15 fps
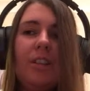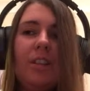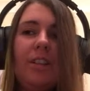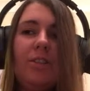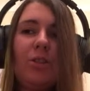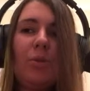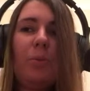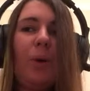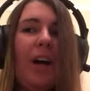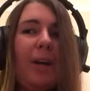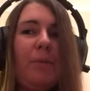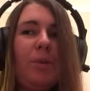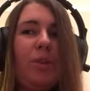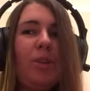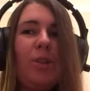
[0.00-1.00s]
So why
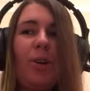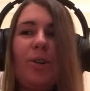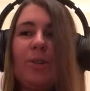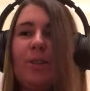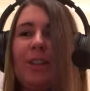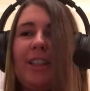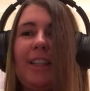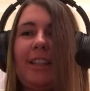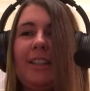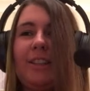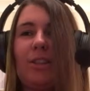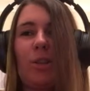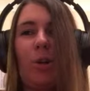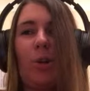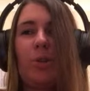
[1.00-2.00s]
would the Doctor
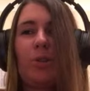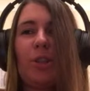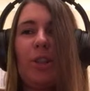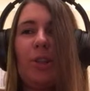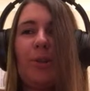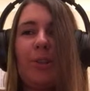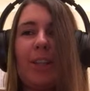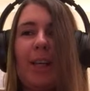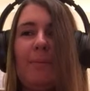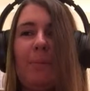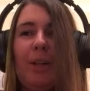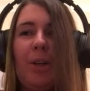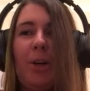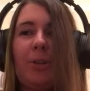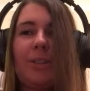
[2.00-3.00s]
talk to you or keep
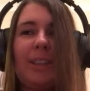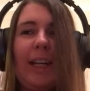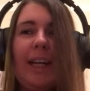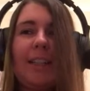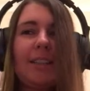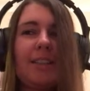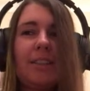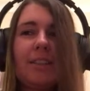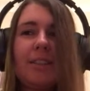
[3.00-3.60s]
in contact?